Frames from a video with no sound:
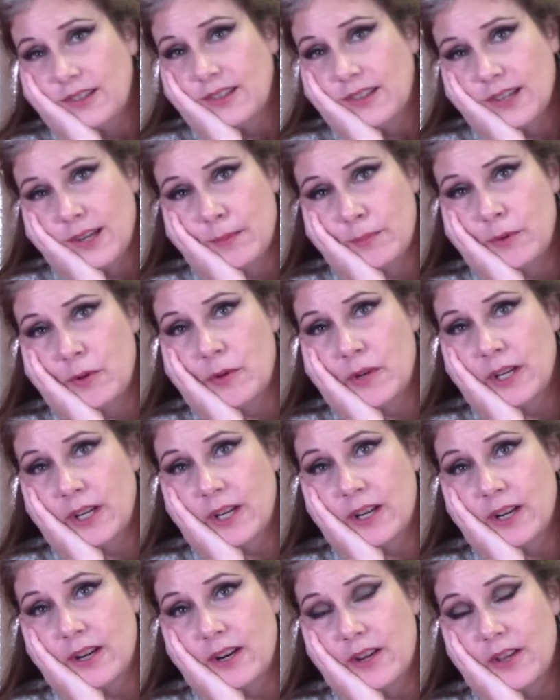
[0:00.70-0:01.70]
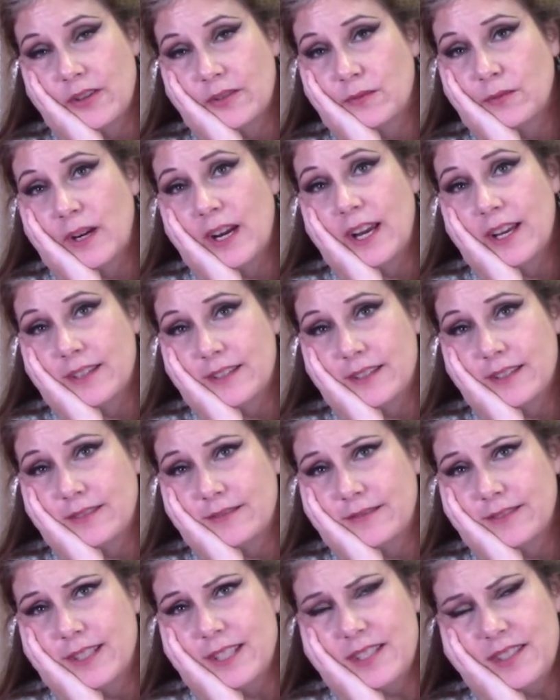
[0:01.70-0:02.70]
I'm going on another rant,
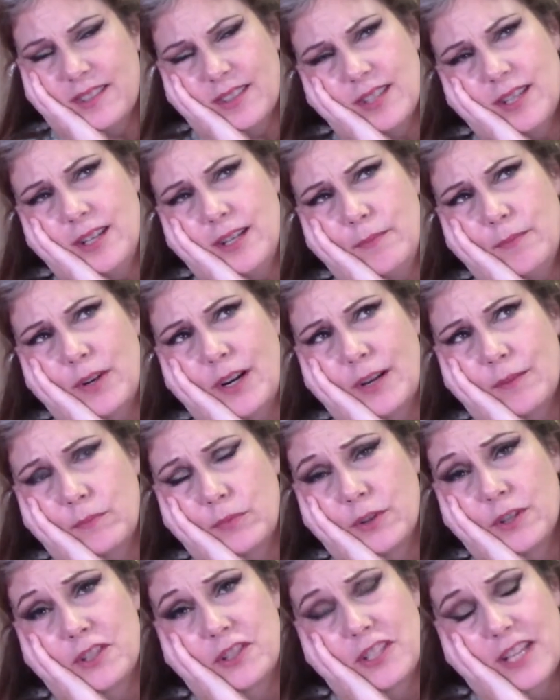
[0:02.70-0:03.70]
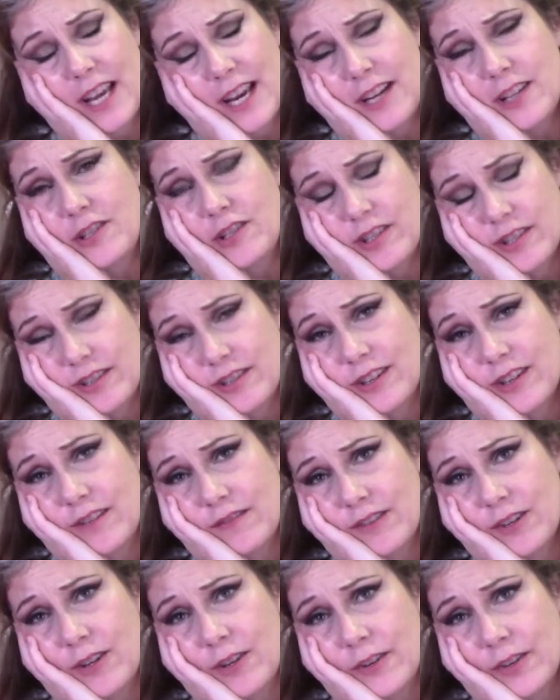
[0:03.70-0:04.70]
this time on protection
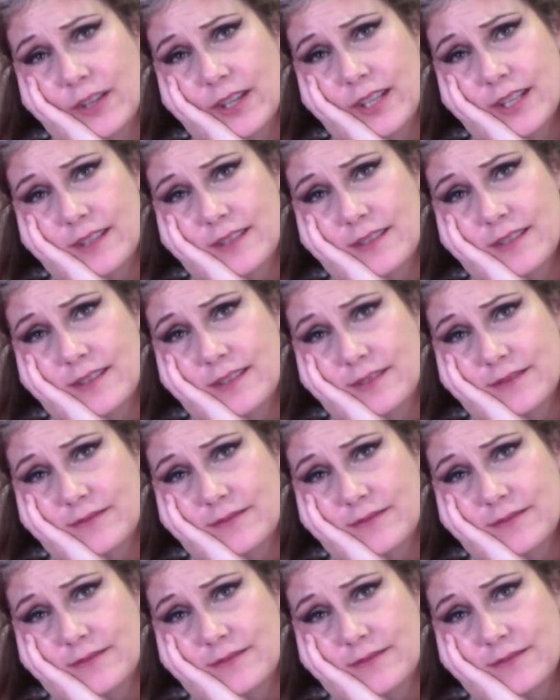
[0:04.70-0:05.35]
of all things.